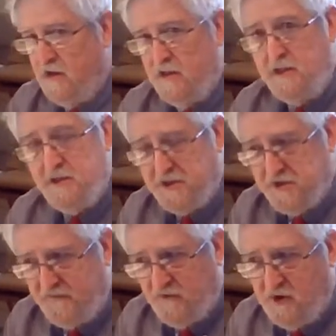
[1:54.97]
Then the
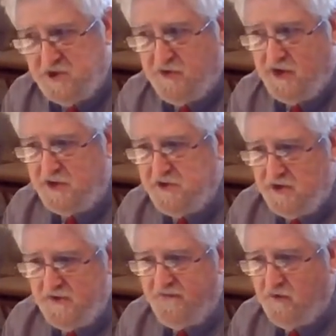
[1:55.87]
third voice would enter and
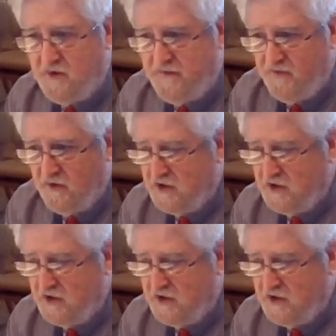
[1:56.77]
the fourth voice.